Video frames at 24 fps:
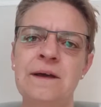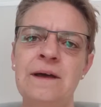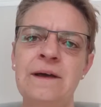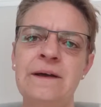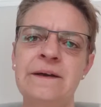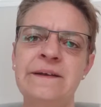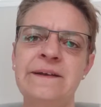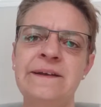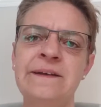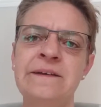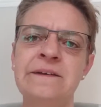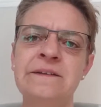
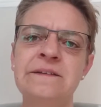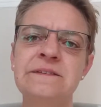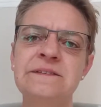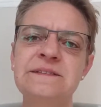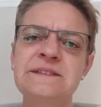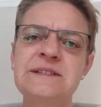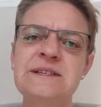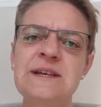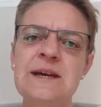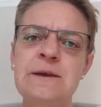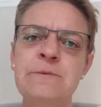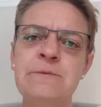Hi,
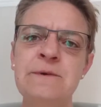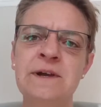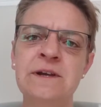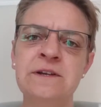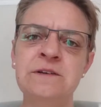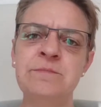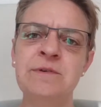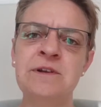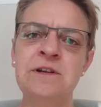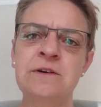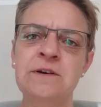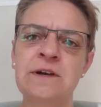today we're
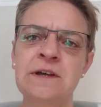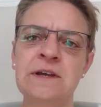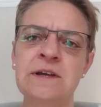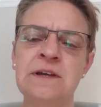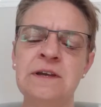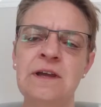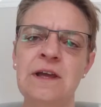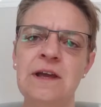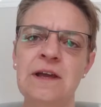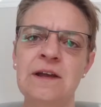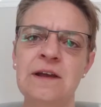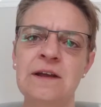going to be looking